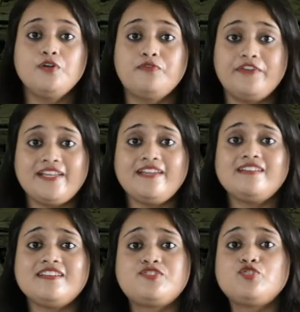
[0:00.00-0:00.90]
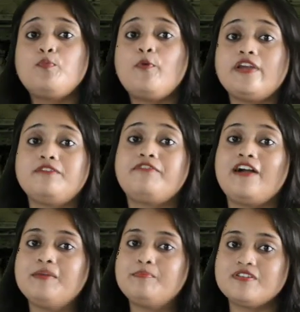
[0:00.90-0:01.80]
Within this
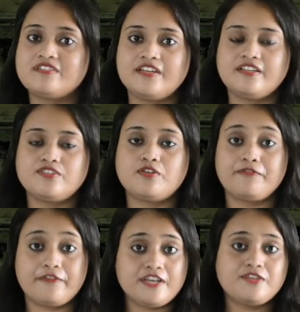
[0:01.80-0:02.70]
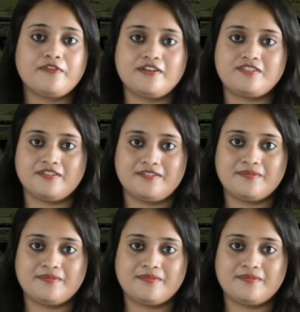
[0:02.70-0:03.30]
2.5% of fresh water,